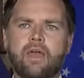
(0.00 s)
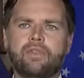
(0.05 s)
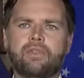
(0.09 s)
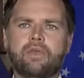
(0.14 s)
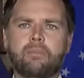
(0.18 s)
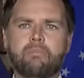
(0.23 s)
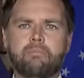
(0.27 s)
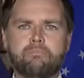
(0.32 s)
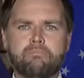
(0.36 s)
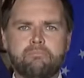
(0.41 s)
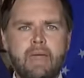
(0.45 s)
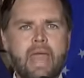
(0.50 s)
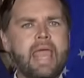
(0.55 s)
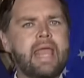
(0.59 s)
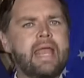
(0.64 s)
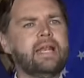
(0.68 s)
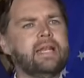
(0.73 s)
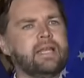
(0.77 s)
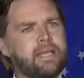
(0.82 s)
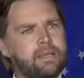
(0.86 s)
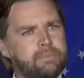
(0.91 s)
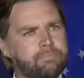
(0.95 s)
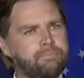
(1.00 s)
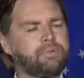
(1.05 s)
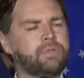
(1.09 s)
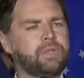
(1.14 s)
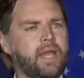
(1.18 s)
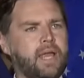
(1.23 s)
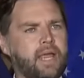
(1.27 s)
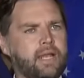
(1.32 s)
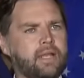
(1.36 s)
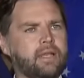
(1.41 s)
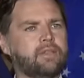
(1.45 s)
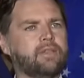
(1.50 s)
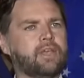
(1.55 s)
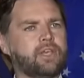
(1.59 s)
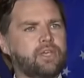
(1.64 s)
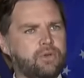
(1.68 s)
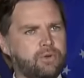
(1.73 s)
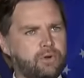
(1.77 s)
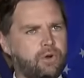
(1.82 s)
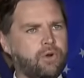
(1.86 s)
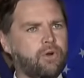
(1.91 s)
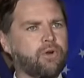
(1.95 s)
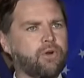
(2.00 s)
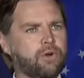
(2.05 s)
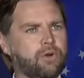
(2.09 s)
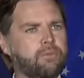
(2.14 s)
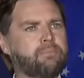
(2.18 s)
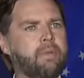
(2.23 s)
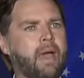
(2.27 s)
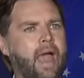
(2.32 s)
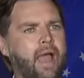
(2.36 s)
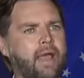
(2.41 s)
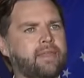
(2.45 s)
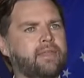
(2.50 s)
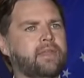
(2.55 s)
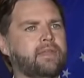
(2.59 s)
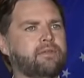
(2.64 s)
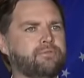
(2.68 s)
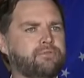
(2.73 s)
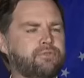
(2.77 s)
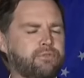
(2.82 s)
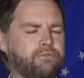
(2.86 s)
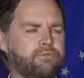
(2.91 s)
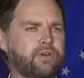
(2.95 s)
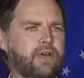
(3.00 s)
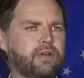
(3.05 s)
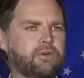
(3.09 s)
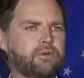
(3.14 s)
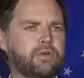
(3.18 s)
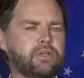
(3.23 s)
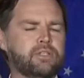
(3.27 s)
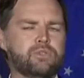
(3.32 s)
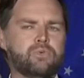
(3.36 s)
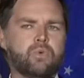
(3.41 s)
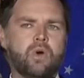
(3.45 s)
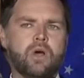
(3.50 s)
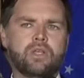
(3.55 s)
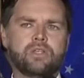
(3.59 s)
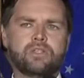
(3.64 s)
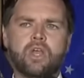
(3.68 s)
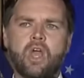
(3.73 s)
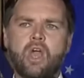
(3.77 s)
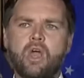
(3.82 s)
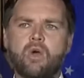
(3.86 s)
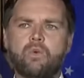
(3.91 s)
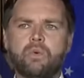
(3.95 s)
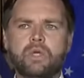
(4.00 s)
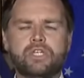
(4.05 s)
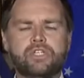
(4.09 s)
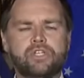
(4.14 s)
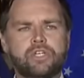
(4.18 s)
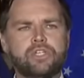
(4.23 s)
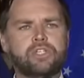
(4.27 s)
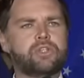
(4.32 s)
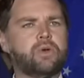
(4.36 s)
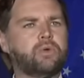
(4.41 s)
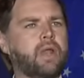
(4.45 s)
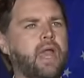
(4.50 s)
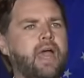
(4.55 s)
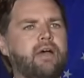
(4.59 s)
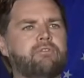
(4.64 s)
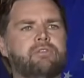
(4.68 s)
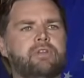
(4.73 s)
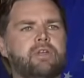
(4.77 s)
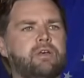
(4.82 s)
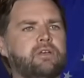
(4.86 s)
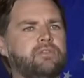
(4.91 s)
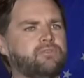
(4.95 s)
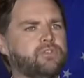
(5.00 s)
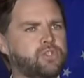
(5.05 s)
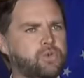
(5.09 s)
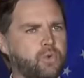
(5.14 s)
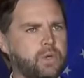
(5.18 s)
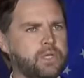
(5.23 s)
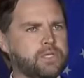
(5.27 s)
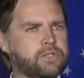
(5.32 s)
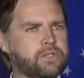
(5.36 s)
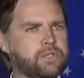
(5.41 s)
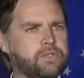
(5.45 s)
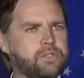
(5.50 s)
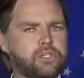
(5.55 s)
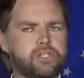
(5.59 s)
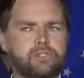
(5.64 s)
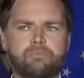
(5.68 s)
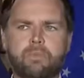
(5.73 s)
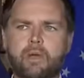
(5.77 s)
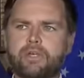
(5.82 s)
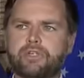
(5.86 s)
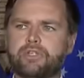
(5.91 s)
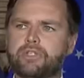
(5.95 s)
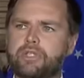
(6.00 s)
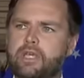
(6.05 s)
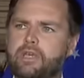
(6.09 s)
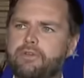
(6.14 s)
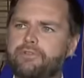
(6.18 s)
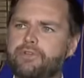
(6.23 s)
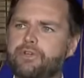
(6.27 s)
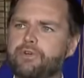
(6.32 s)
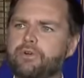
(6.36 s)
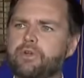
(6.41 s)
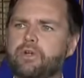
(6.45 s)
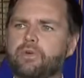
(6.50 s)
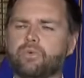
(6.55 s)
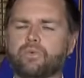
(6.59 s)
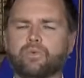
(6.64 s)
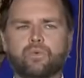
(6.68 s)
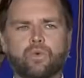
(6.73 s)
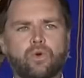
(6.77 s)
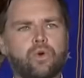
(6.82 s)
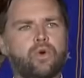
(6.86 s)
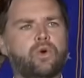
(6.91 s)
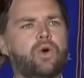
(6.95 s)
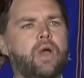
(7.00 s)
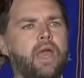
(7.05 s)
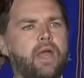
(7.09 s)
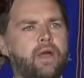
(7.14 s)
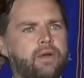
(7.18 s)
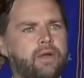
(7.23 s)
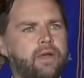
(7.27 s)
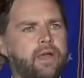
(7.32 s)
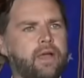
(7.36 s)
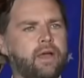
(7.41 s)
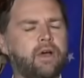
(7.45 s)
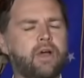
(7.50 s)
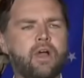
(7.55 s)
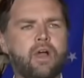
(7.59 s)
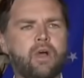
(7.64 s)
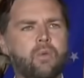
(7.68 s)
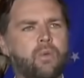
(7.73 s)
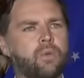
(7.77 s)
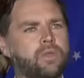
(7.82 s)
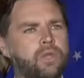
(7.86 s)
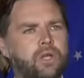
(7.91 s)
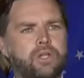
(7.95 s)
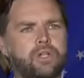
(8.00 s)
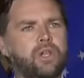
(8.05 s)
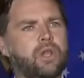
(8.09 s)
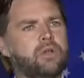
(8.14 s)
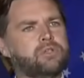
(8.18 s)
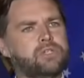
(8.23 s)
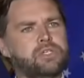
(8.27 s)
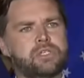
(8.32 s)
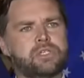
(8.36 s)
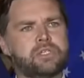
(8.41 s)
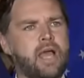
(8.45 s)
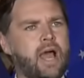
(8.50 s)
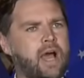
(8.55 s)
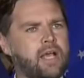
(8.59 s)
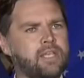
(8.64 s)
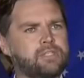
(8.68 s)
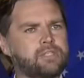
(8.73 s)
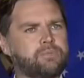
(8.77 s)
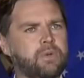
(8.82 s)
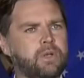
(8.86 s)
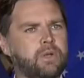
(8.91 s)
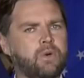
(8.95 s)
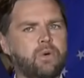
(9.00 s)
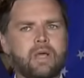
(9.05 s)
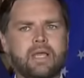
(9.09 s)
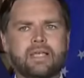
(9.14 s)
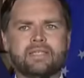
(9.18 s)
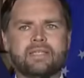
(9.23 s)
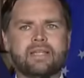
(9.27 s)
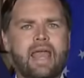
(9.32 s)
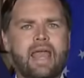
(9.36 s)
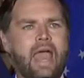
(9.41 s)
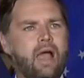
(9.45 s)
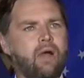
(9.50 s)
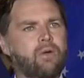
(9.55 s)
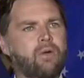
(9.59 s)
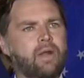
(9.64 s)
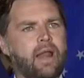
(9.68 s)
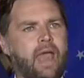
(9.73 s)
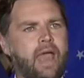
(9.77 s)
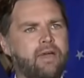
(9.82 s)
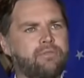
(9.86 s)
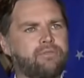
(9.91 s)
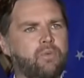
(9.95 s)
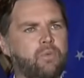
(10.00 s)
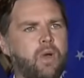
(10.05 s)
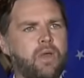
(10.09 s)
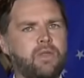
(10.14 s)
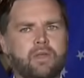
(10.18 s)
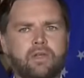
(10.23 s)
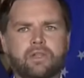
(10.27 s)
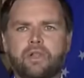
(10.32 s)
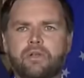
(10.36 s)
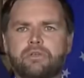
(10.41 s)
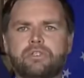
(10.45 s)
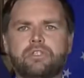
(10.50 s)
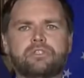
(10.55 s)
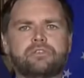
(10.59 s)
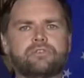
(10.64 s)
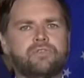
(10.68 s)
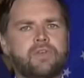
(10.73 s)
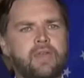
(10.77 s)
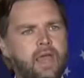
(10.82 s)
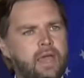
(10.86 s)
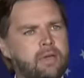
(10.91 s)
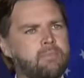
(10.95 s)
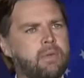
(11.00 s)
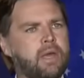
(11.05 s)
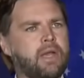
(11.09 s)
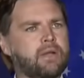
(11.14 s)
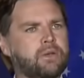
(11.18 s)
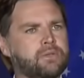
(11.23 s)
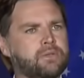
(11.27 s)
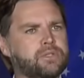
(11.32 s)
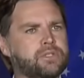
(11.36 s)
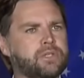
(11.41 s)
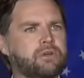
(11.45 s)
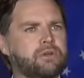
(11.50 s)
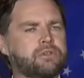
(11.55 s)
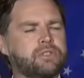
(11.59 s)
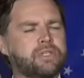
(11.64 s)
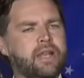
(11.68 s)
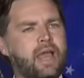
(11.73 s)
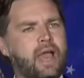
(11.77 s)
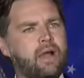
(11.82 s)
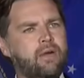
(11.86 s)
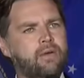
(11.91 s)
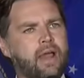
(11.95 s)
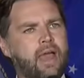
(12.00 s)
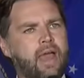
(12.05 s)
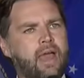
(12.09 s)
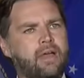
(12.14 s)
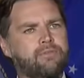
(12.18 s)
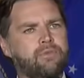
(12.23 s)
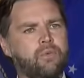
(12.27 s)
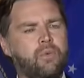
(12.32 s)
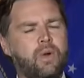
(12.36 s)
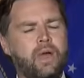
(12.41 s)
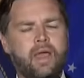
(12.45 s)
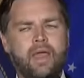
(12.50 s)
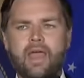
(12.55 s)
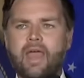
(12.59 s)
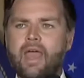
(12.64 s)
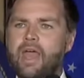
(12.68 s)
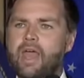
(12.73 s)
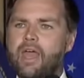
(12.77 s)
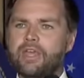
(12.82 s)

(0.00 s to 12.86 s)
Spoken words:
The main complaint that you heard back then from veterans was, we just don't have enough choices, especially if you're in a rural area where the closest hospital is an hour and a half away, the closest VA medical center is an hour and a half away.